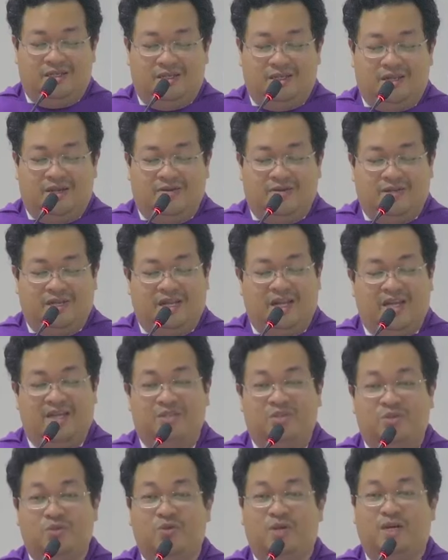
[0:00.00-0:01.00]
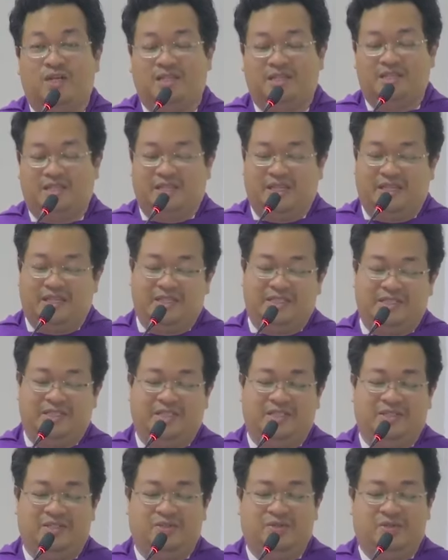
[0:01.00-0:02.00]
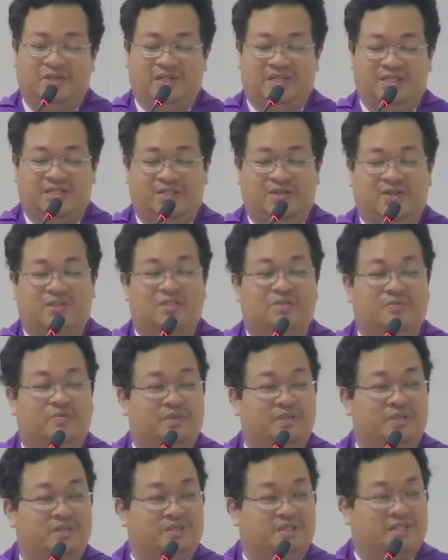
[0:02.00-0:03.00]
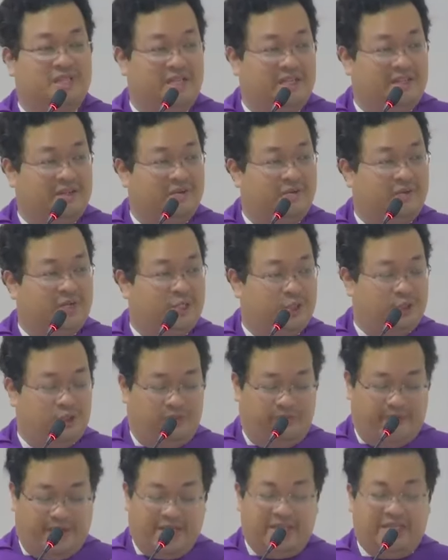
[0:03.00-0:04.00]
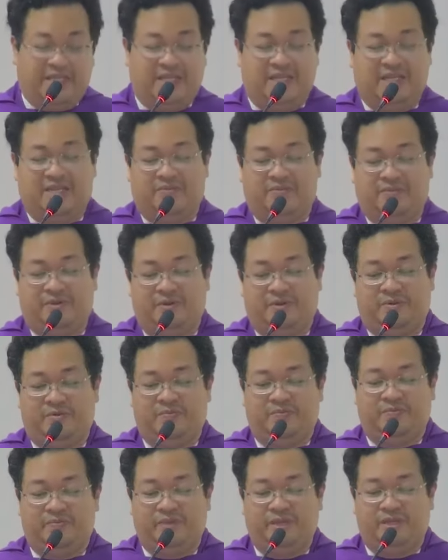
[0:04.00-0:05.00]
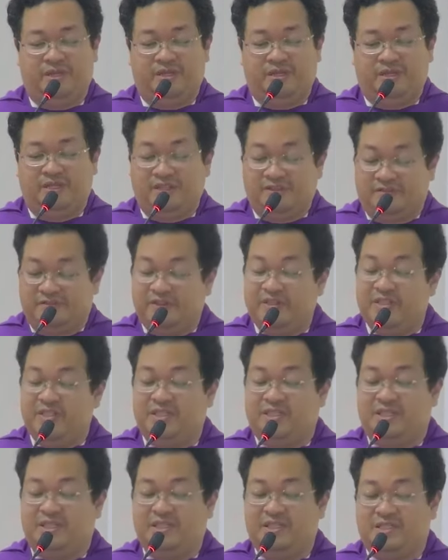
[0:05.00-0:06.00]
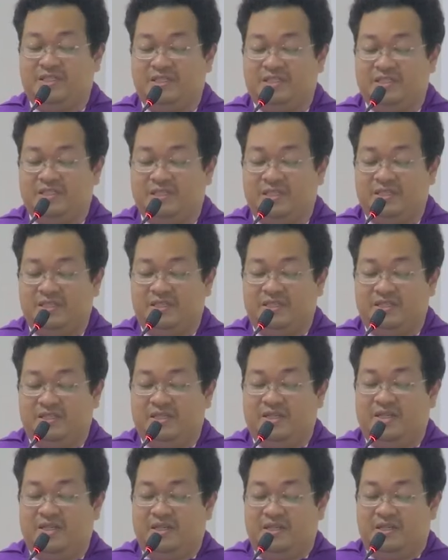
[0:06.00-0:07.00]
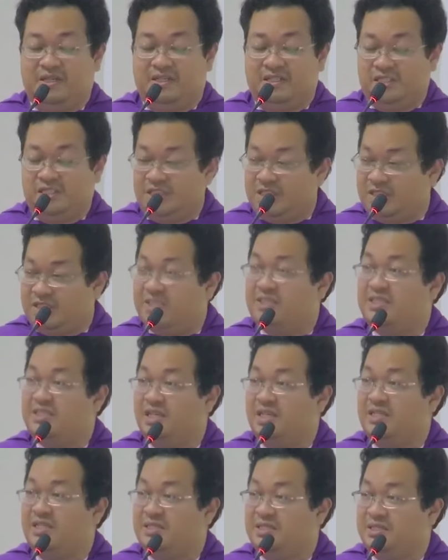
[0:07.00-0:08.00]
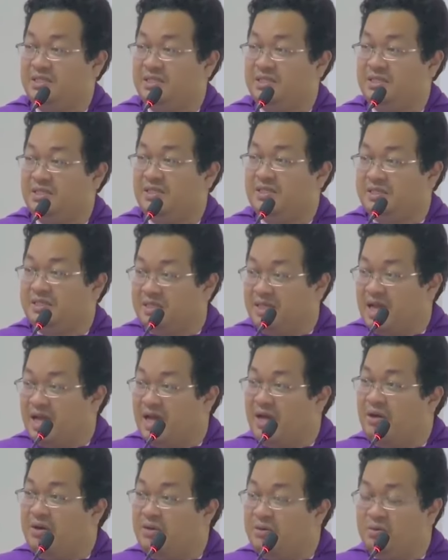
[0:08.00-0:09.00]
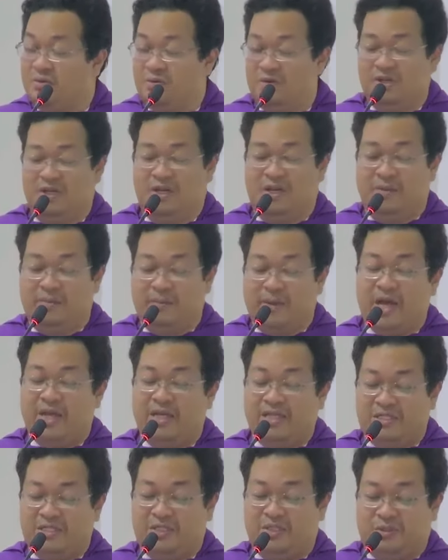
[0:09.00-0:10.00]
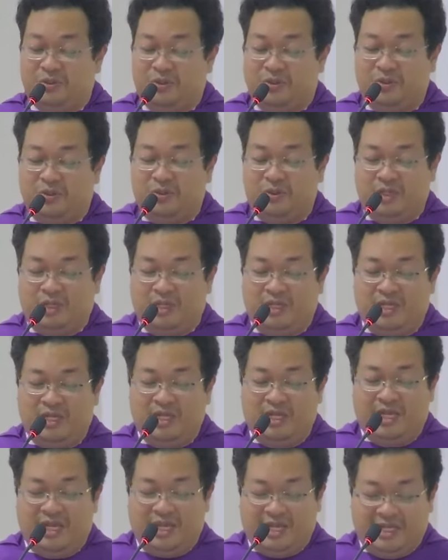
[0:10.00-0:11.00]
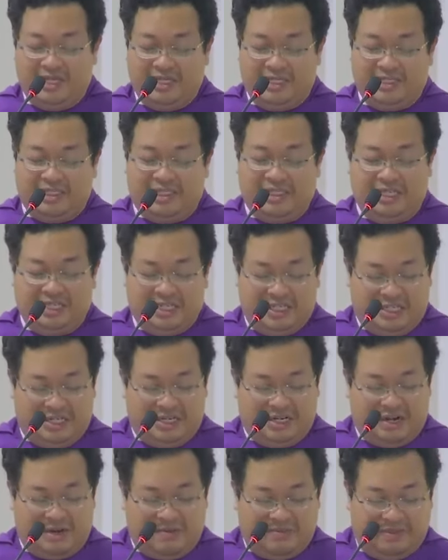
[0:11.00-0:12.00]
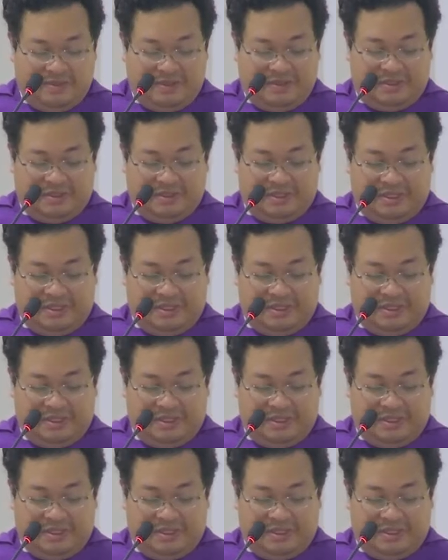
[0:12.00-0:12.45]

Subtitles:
Now there are two other things in today's gospel that we should meditate upon. The first is Jesus says, "Now my soul is troubled."